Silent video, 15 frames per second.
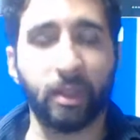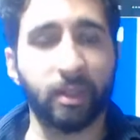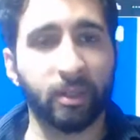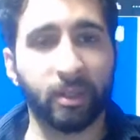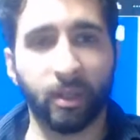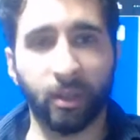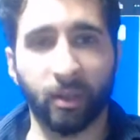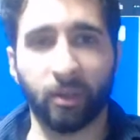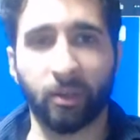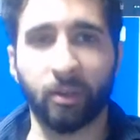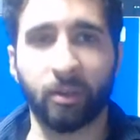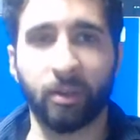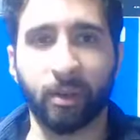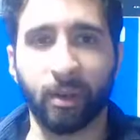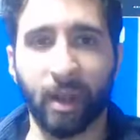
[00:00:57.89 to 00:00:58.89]
So
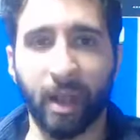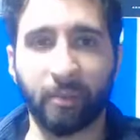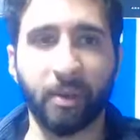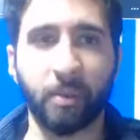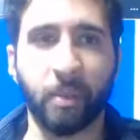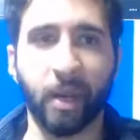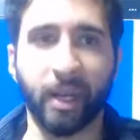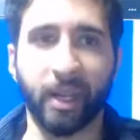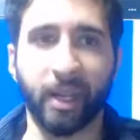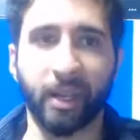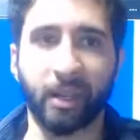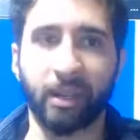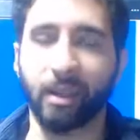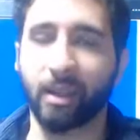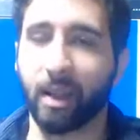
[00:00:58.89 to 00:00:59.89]
everybody,
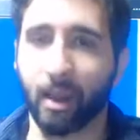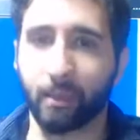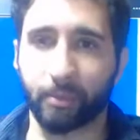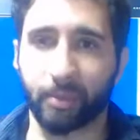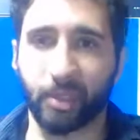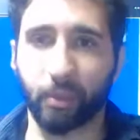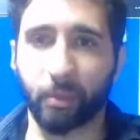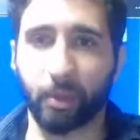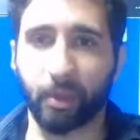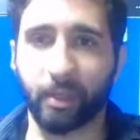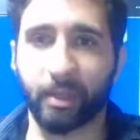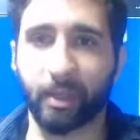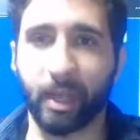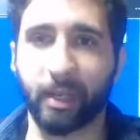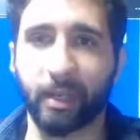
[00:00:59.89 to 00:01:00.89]
I'm super
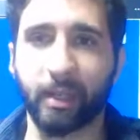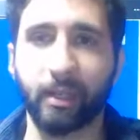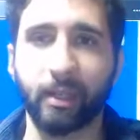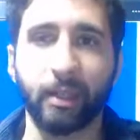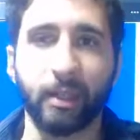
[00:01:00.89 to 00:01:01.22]
excited.